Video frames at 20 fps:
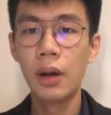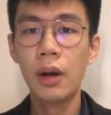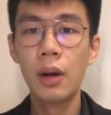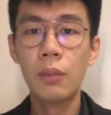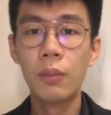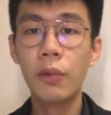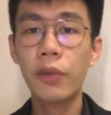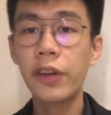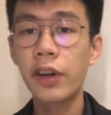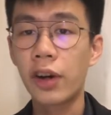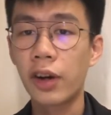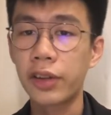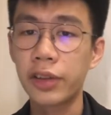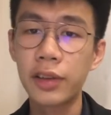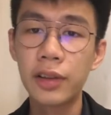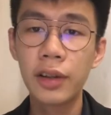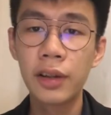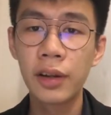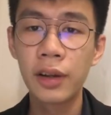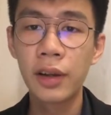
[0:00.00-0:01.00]
Moving
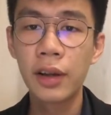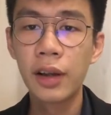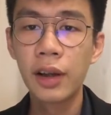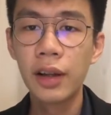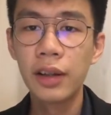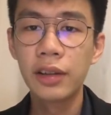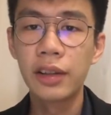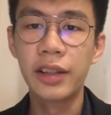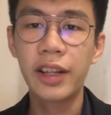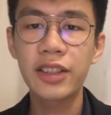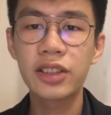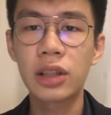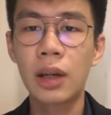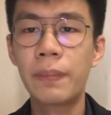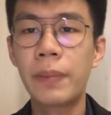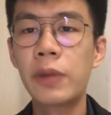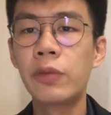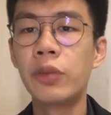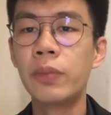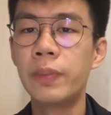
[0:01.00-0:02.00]
on, the next
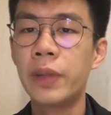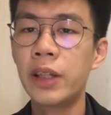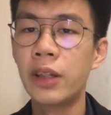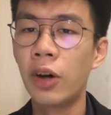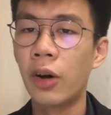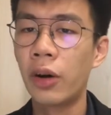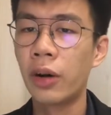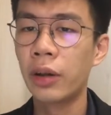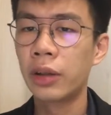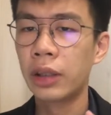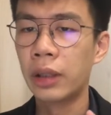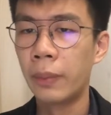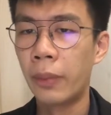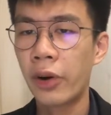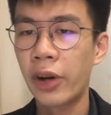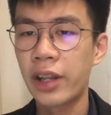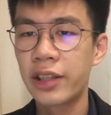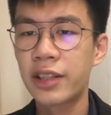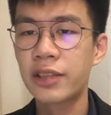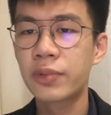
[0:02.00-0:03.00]
topic would be the
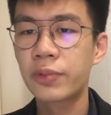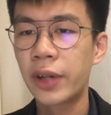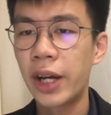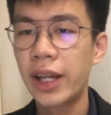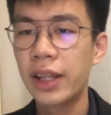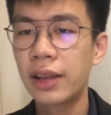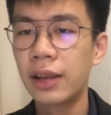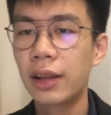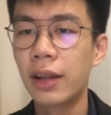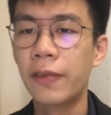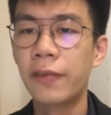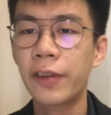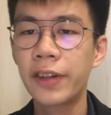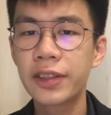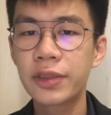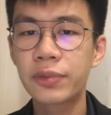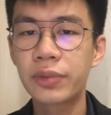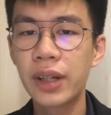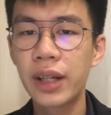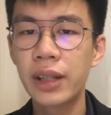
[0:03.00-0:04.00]
mortgagee's right. The
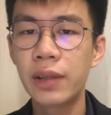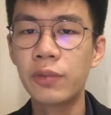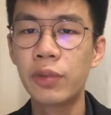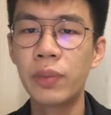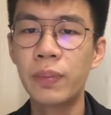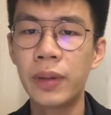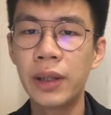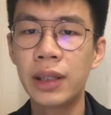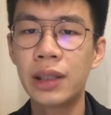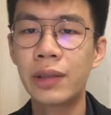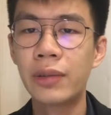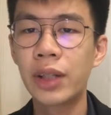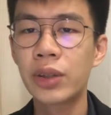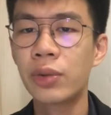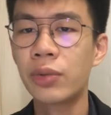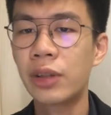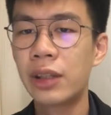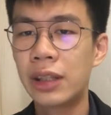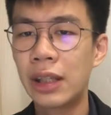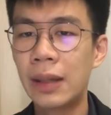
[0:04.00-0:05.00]
first right would be the right to
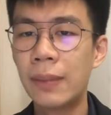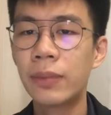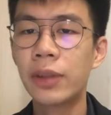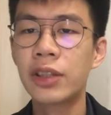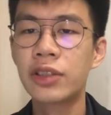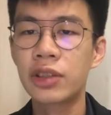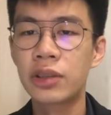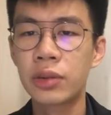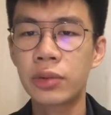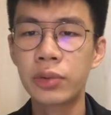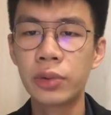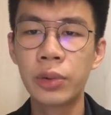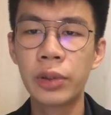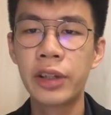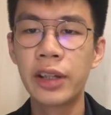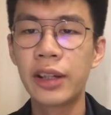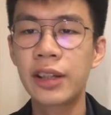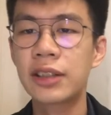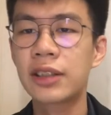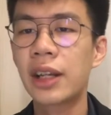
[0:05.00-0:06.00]
redeem. The general rule
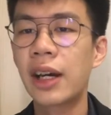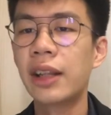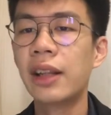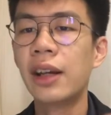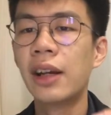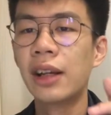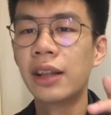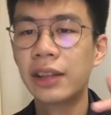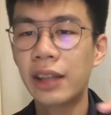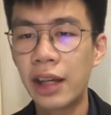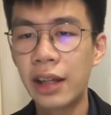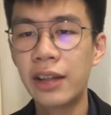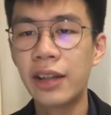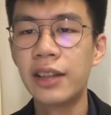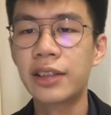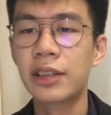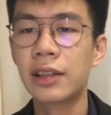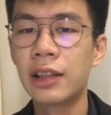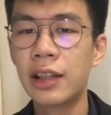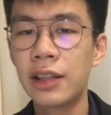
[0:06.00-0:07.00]
here is that there
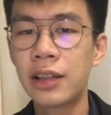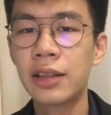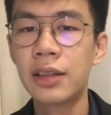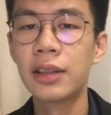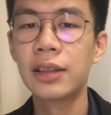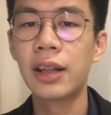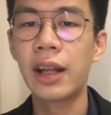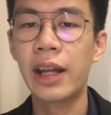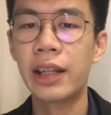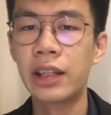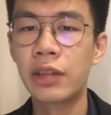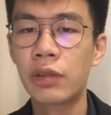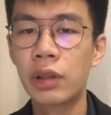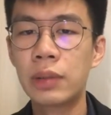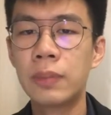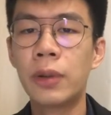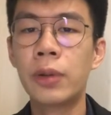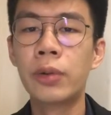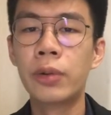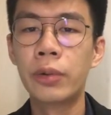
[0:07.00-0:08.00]
is a legal and
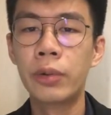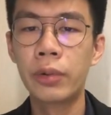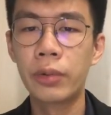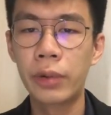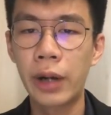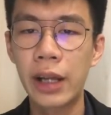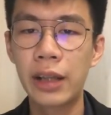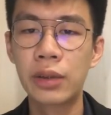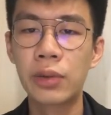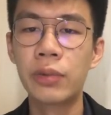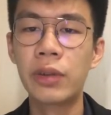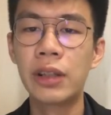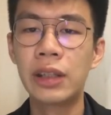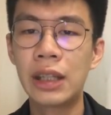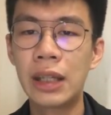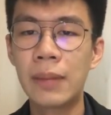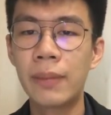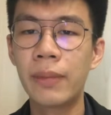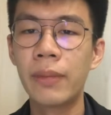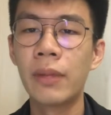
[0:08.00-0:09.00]
equitable right to
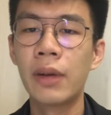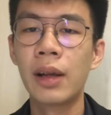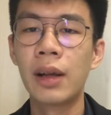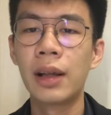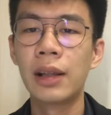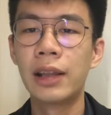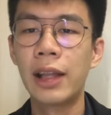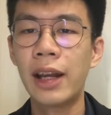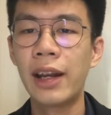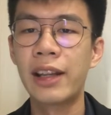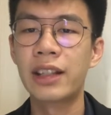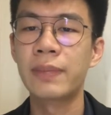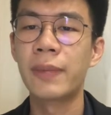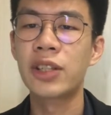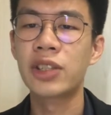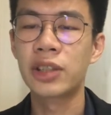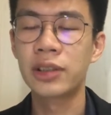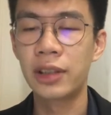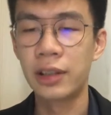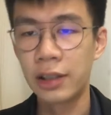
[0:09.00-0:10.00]
redeem land, as
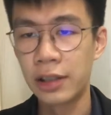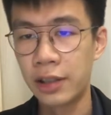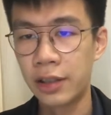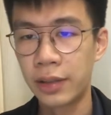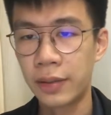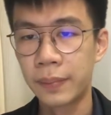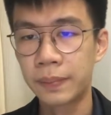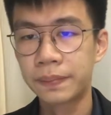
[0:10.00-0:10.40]
mentioned earlier.